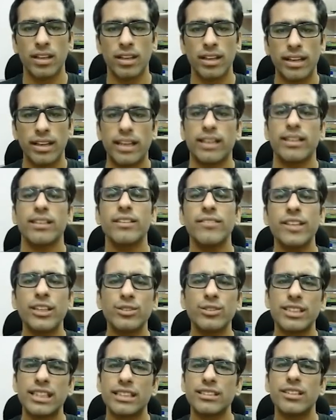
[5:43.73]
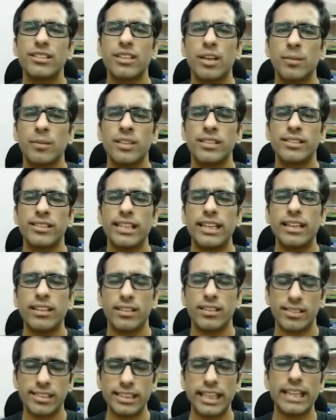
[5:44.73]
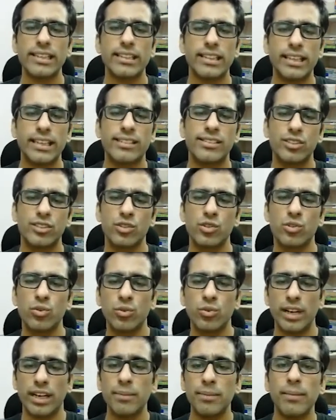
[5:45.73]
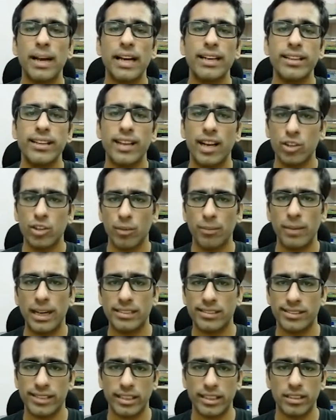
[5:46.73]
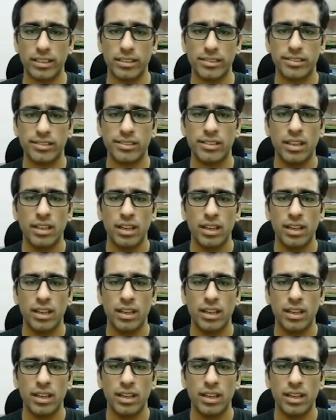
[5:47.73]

Another way to change a terminal state is through in-band and out-of-band signals.